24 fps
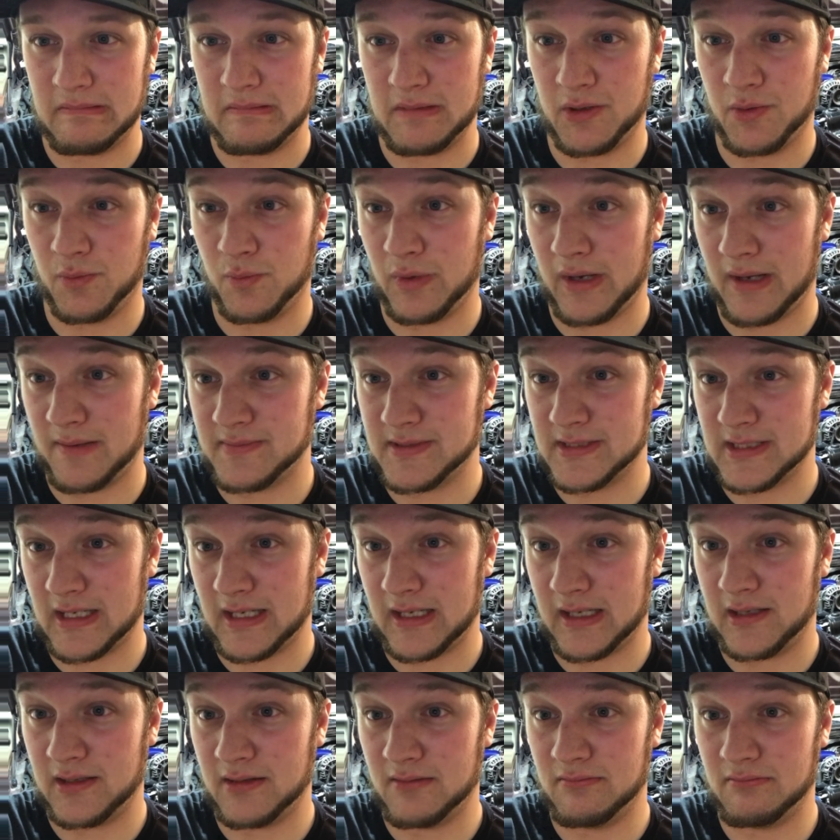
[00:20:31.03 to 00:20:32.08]
a
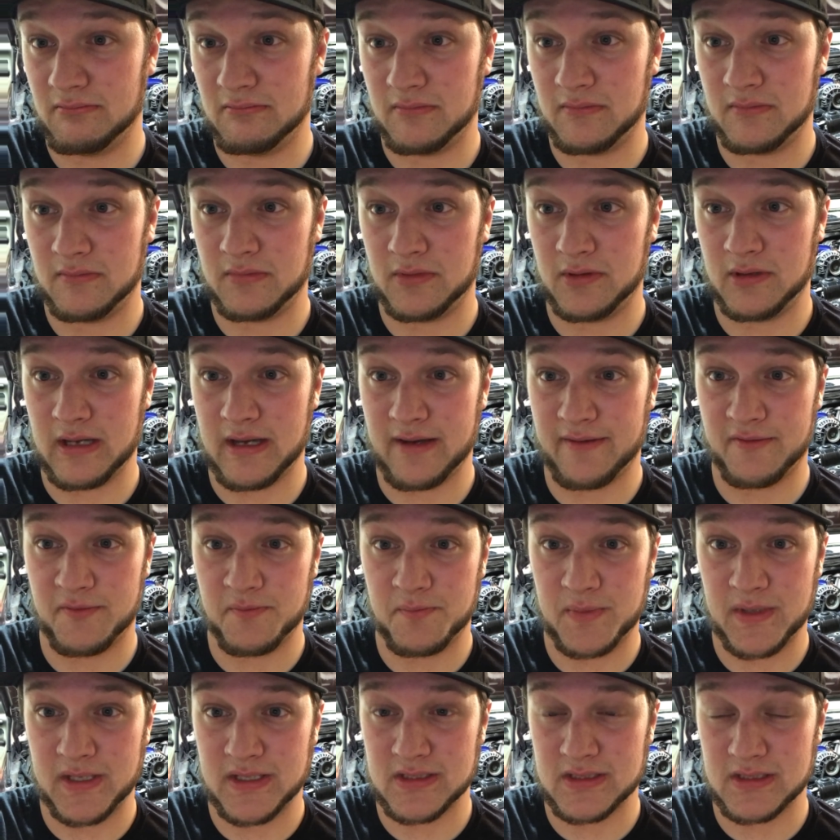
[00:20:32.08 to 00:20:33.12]
website, you have a
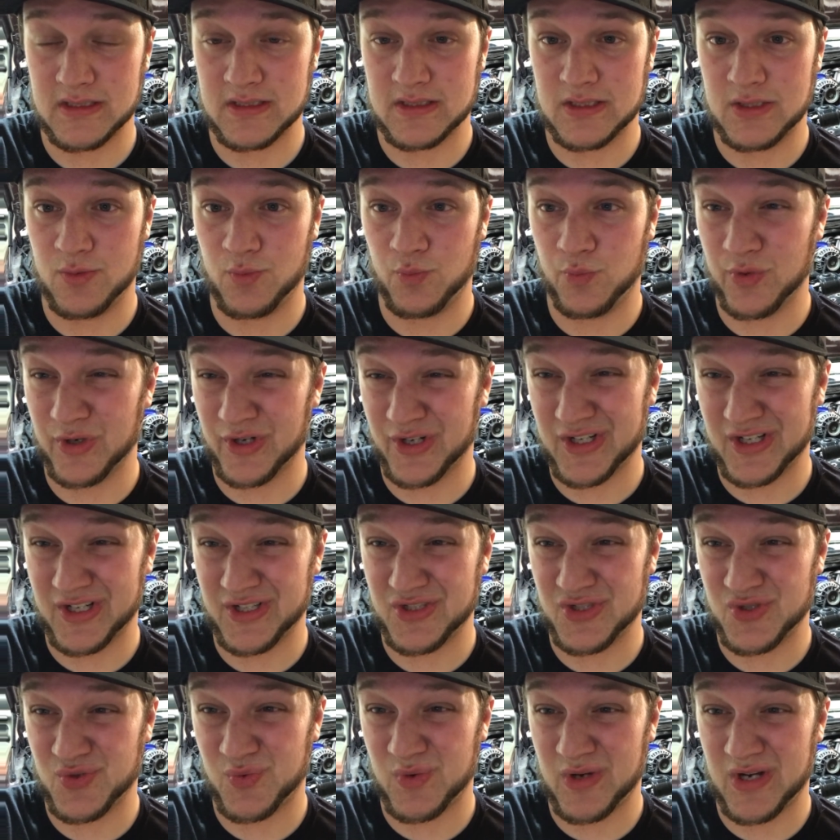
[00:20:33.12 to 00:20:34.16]
business, you work
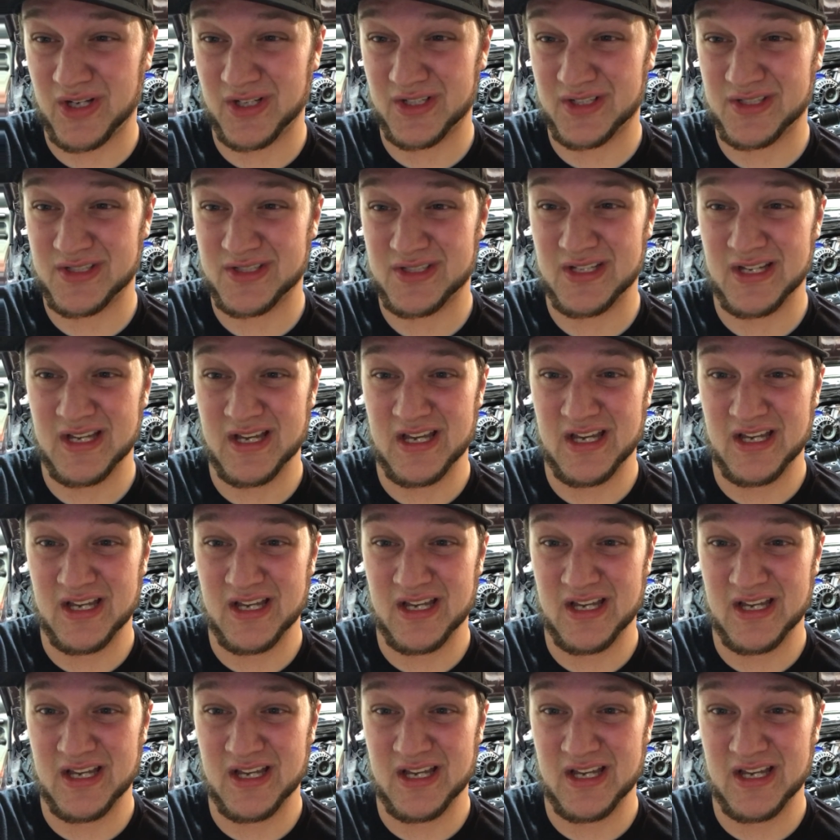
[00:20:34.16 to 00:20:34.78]
on trucks,